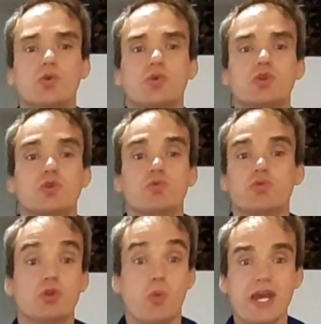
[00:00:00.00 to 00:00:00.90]

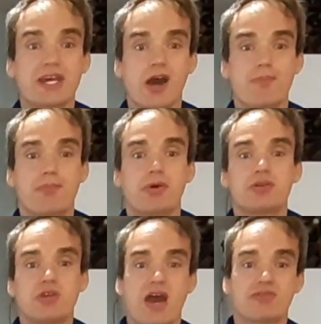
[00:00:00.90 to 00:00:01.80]
you wake up,
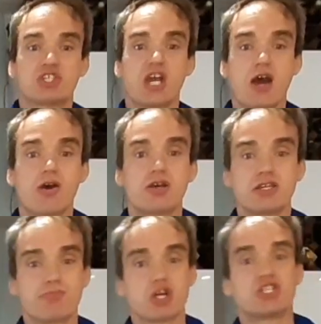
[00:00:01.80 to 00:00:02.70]
you have a shower, you
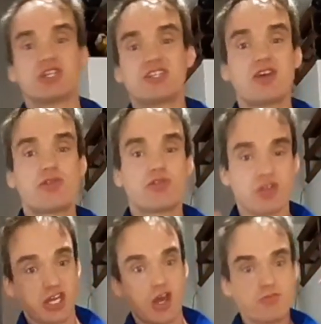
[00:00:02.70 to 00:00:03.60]
brush your teeth, you
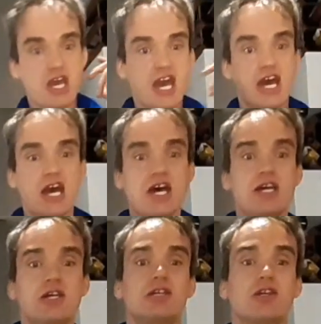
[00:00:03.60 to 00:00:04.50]
comb your hair,
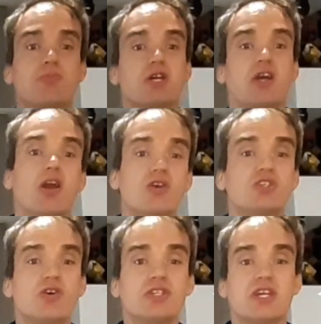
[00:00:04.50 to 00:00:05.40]
you put clothes
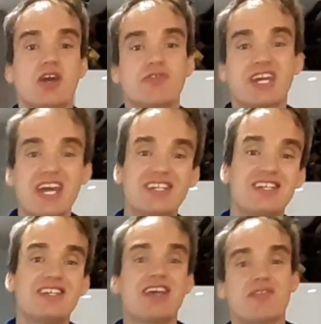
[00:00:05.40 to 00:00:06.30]
on, you go to the
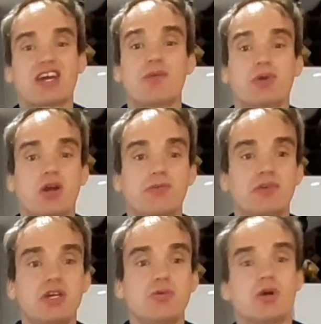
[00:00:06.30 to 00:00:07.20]
kitchen, you have a cup of
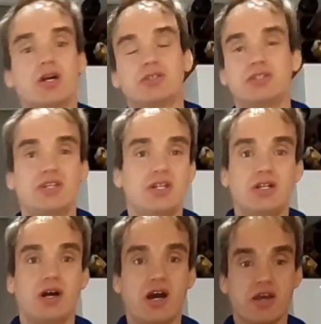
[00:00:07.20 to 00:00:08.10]
coffee. Well,
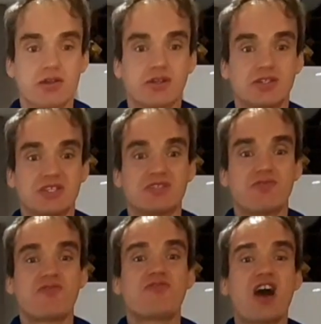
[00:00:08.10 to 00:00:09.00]
I don't because it's
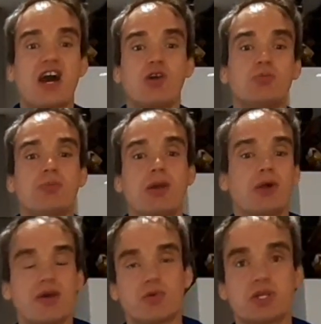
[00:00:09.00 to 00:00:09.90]
foul, but maybe I'll
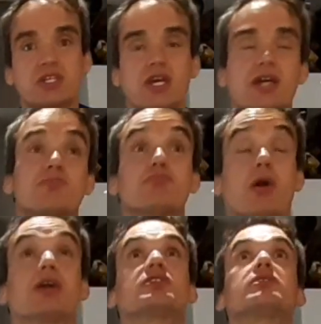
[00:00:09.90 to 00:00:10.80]
have a whiskey.
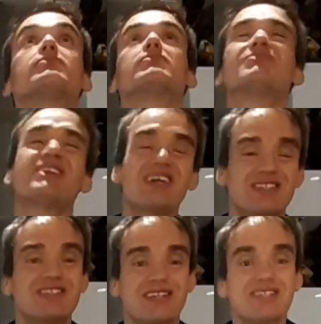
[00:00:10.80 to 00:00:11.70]

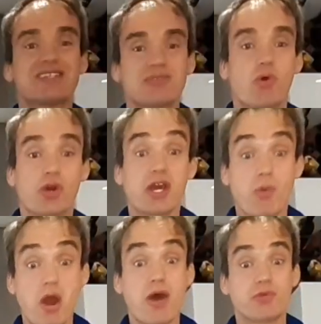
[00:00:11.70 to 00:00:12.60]
This is the morning, I
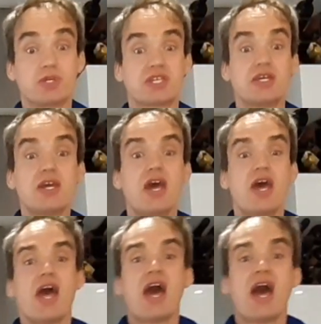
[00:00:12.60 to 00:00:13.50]
won't have a whiskey.
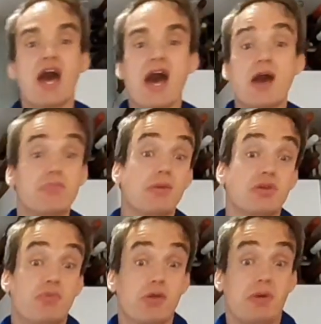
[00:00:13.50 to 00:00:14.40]
Maybe you
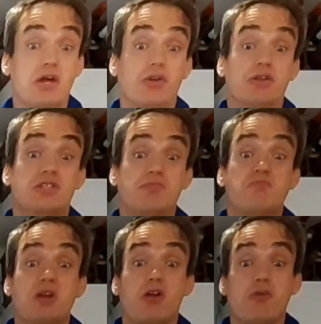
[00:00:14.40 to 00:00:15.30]
put on
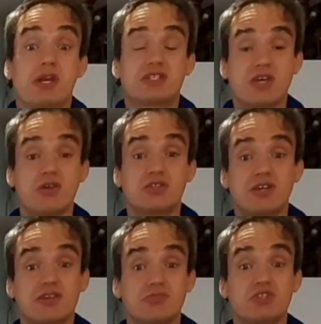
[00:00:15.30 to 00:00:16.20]
a bit of toast,
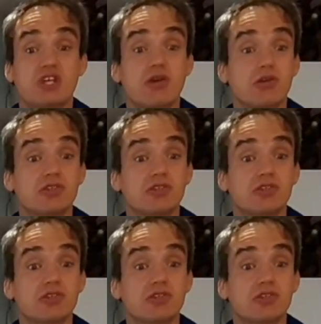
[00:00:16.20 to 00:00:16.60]
have some cereal or